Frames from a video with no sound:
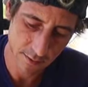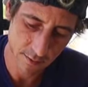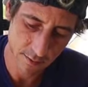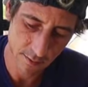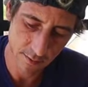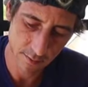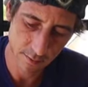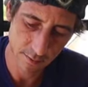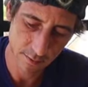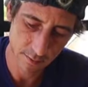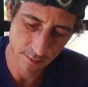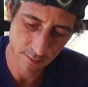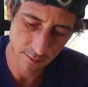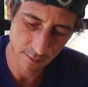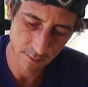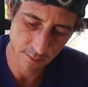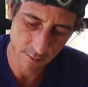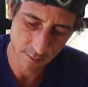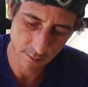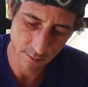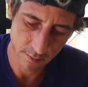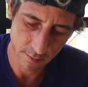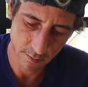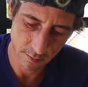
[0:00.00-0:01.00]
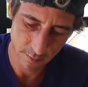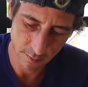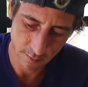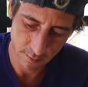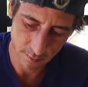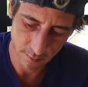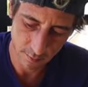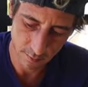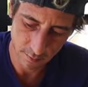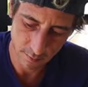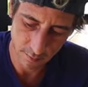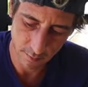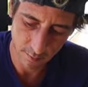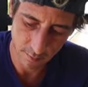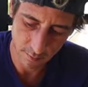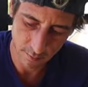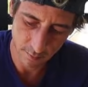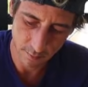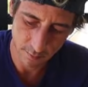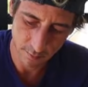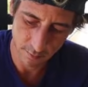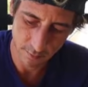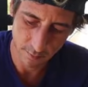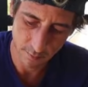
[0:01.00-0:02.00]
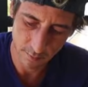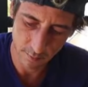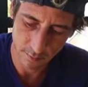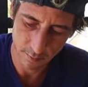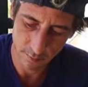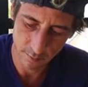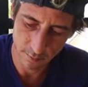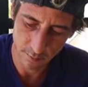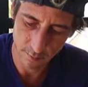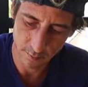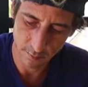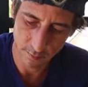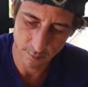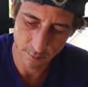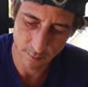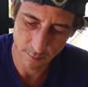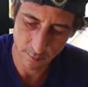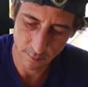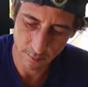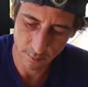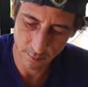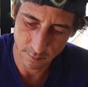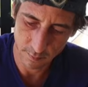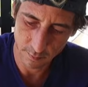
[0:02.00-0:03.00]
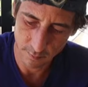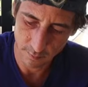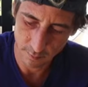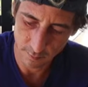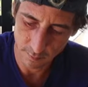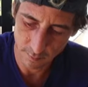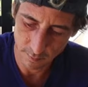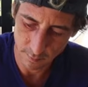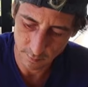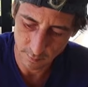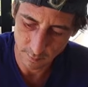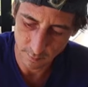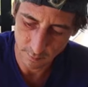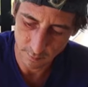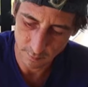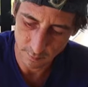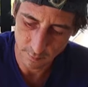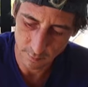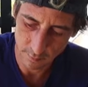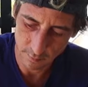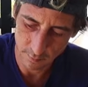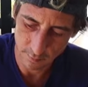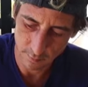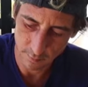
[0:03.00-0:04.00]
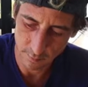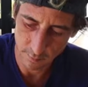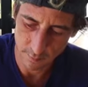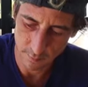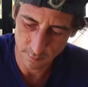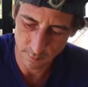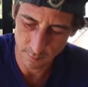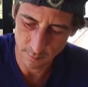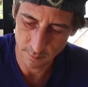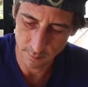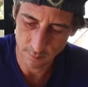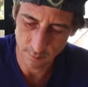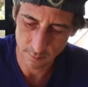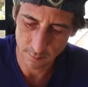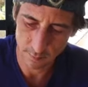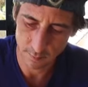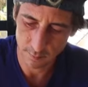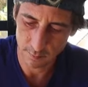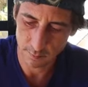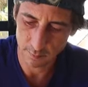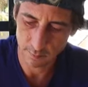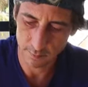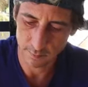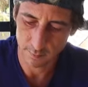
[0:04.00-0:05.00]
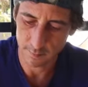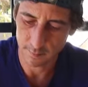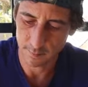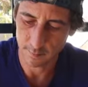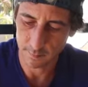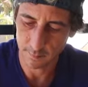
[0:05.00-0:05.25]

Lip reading: No one is speaking in this clip.